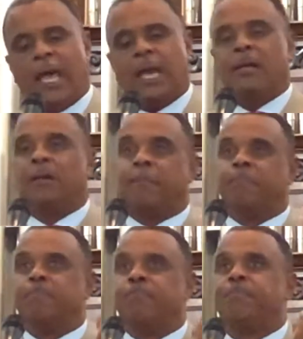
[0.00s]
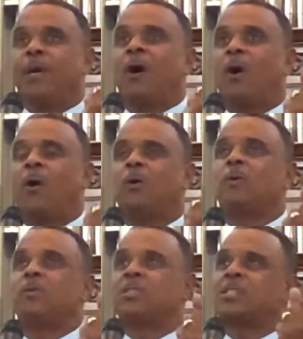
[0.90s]
and
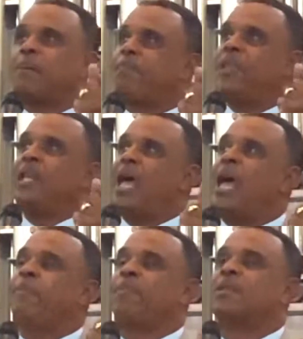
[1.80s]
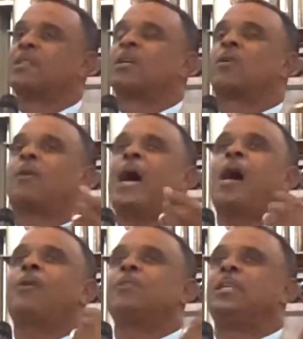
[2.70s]
behold, something happens. A
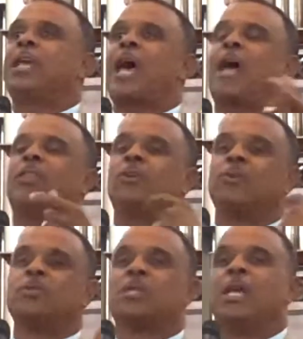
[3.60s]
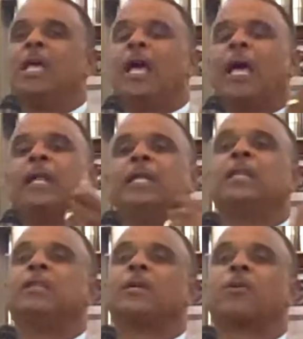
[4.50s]
crowd gathers and
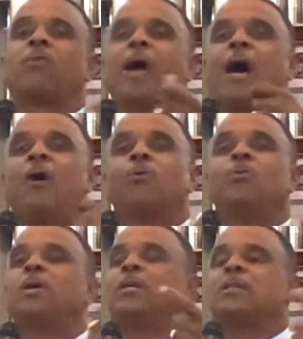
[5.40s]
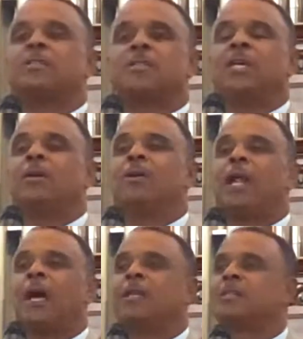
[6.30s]
in the crowd, one is singled
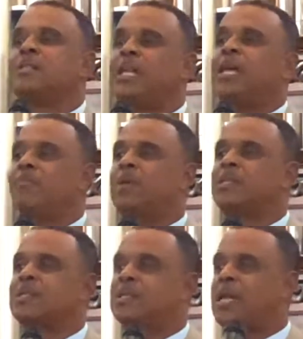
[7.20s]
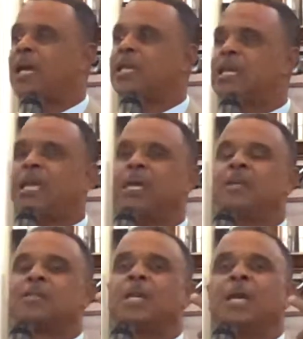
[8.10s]
out. His name is
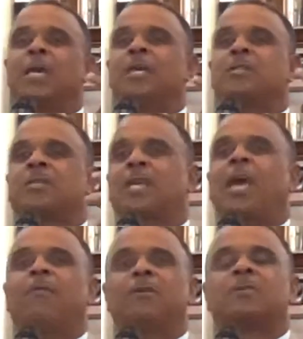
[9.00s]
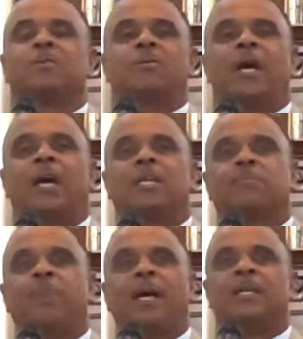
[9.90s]
Zacchaeus. He's
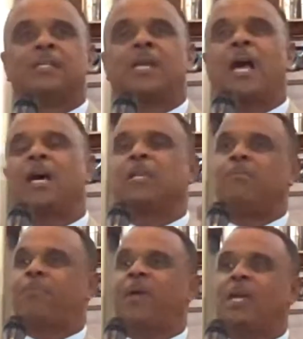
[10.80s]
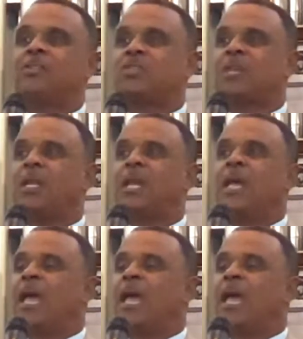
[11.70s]
characterized by his occupation